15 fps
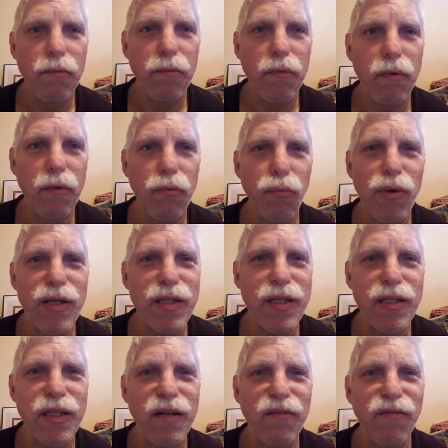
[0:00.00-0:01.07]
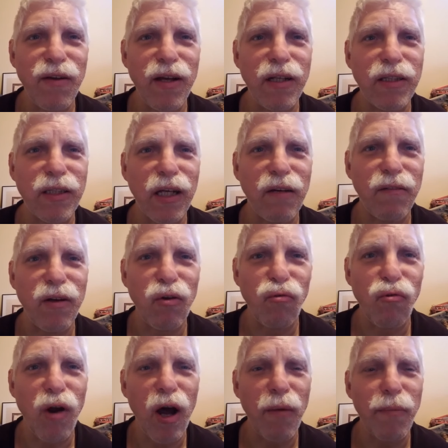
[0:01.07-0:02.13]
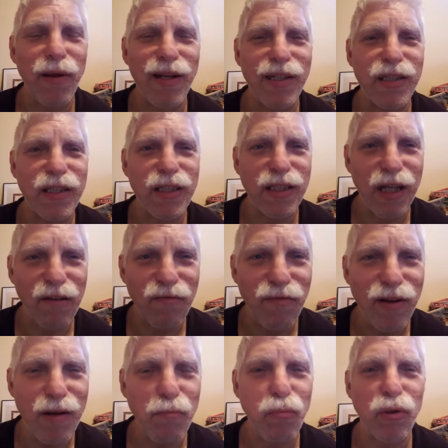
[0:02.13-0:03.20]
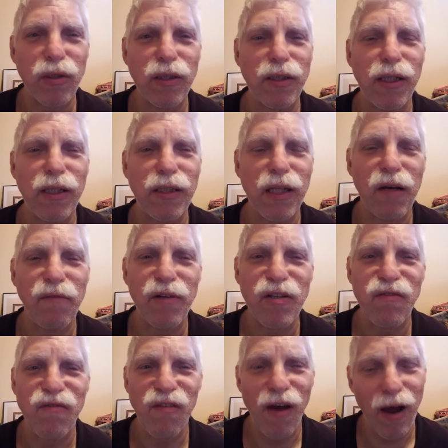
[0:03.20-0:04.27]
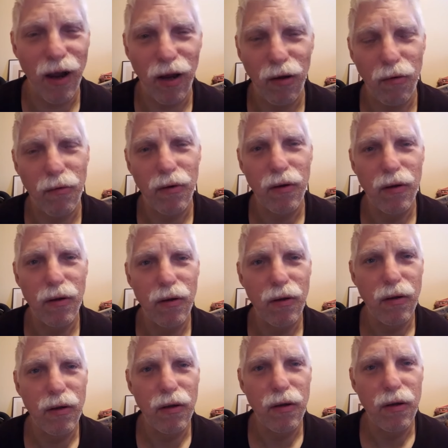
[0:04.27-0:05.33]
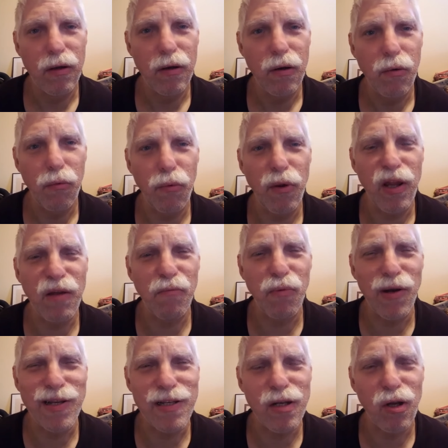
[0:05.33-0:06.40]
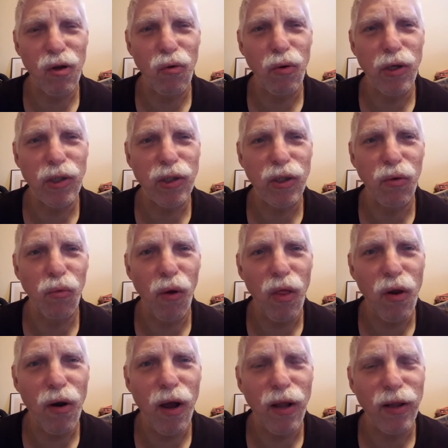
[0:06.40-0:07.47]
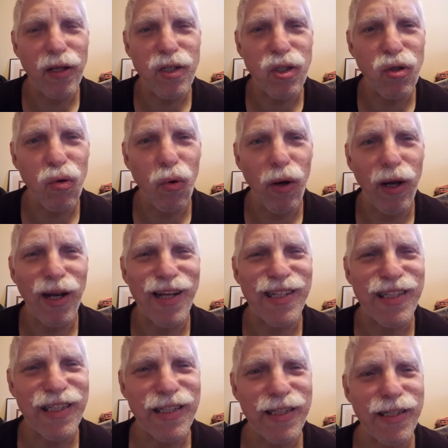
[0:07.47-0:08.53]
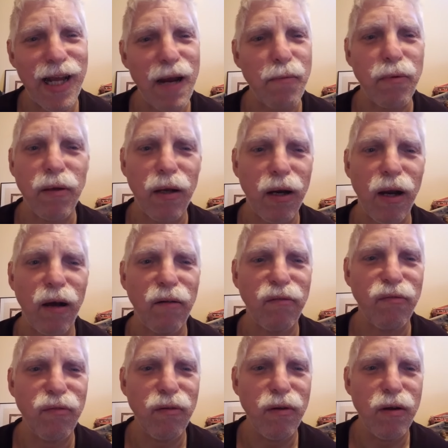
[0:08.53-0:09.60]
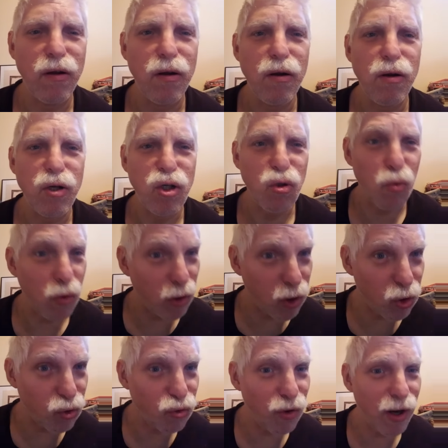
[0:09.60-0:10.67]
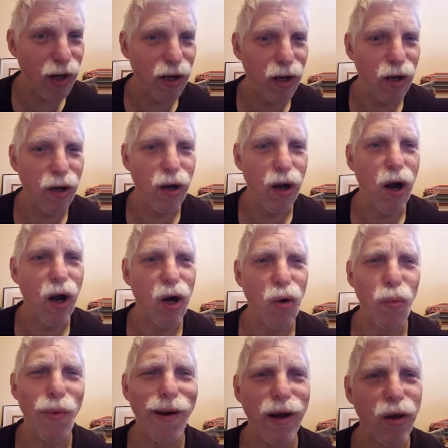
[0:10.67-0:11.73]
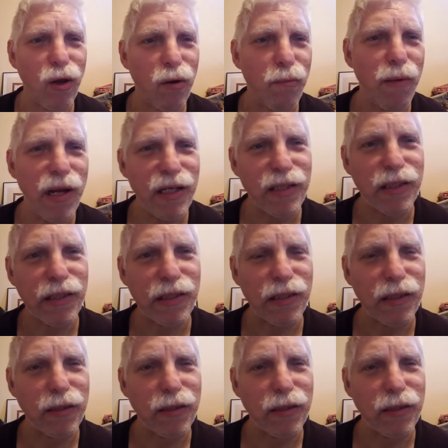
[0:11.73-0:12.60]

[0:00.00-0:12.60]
Recent events of it dropping 70% of its value really brings into question whether or not this coin is stable enough to want to trade in on a regular basis.